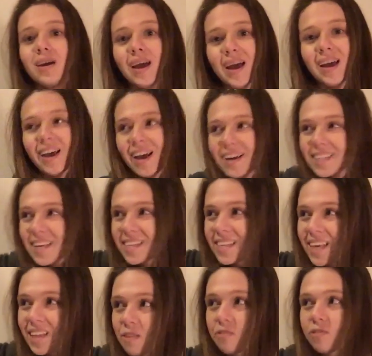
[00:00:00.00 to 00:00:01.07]
as I
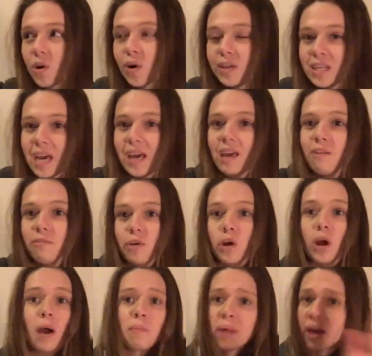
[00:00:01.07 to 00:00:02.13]
see the phone taking a
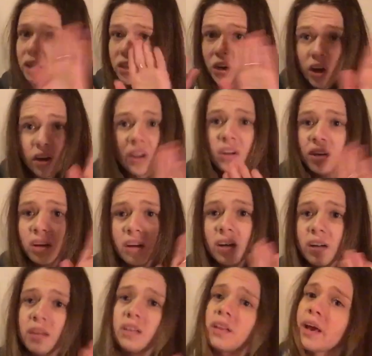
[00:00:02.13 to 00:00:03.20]
photo, I'm like, no, no,
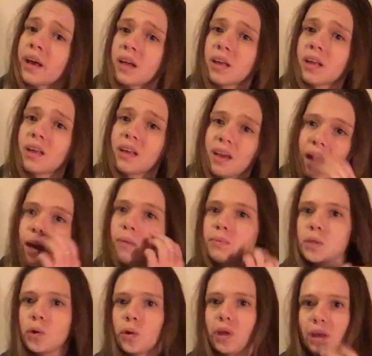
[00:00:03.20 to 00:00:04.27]
no, like, and I'm
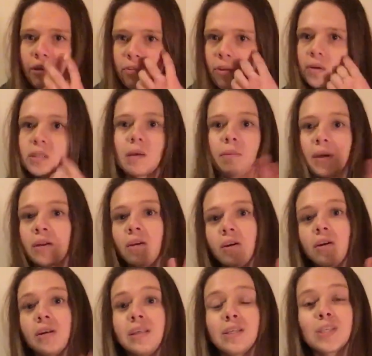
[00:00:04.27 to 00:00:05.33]
talking, of course, I'm like, no,
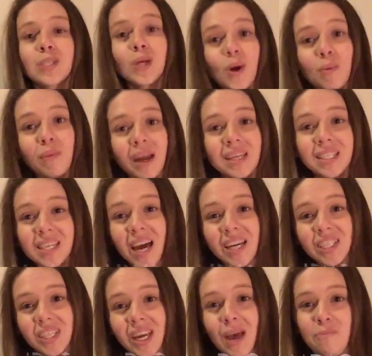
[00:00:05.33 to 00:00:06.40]
no, this is on my
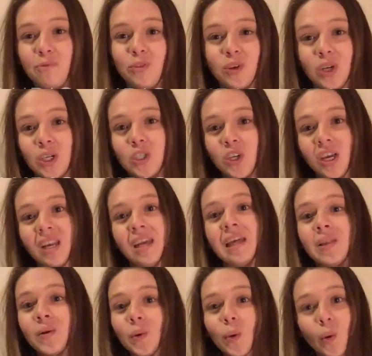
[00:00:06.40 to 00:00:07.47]
dash cam footage, you can
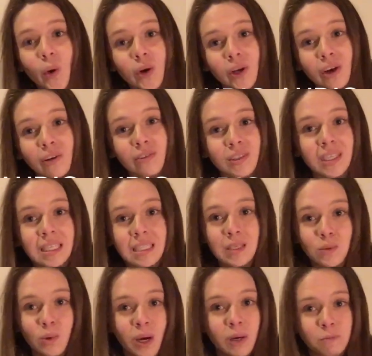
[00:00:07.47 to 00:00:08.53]
hear the audio for this
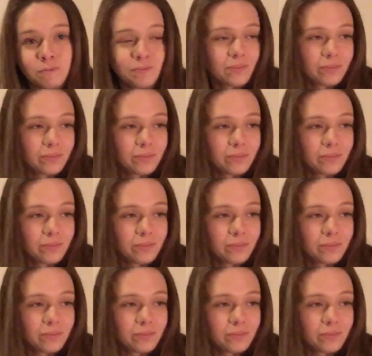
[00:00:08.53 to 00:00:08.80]
as well.